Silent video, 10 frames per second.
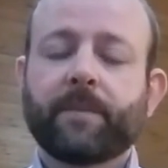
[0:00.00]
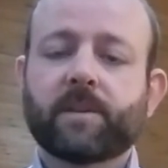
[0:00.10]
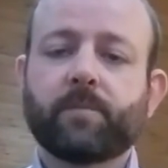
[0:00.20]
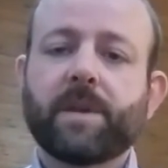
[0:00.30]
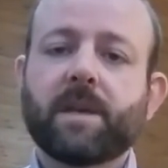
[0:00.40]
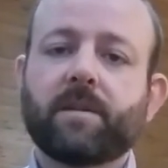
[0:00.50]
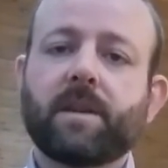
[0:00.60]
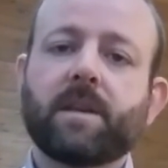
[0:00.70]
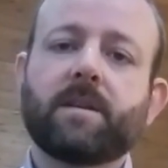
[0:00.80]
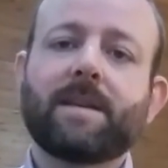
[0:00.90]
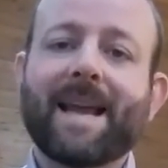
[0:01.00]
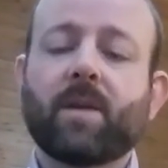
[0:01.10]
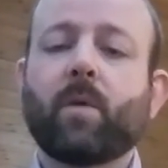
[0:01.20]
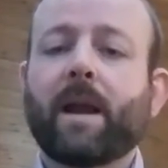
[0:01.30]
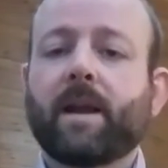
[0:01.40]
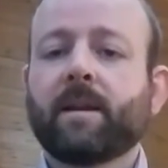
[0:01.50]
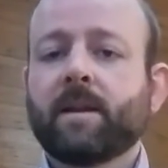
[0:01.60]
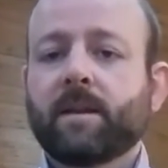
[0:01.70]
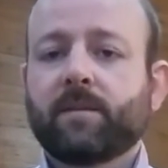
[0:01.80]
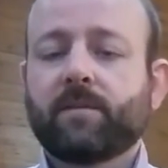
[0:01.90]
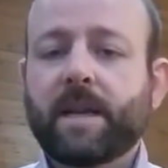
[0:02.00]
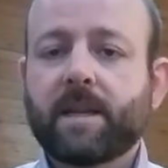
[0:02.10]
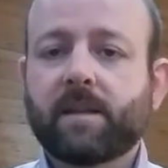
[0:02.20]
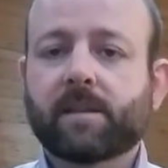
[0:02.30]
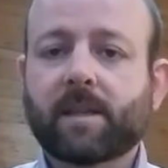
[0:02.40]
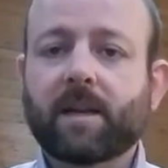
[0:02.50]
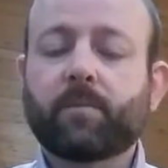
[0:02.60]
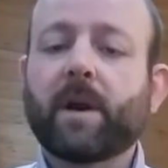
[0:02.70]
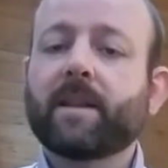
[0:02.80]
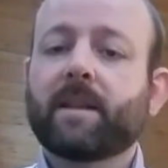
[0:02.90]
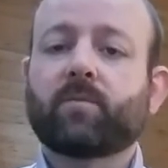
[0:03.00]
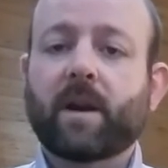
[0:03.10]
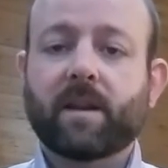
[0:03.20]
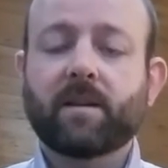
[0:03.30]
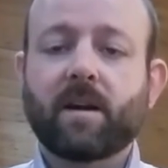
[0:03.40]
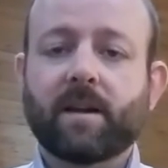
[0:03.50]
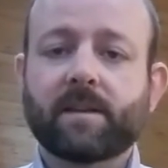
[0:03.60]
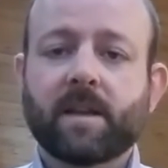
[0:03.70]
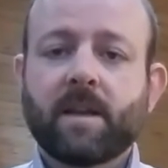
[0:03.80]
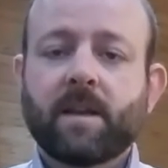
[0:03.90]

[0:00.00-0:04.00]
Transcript: to be the day where they celebrate, they recognize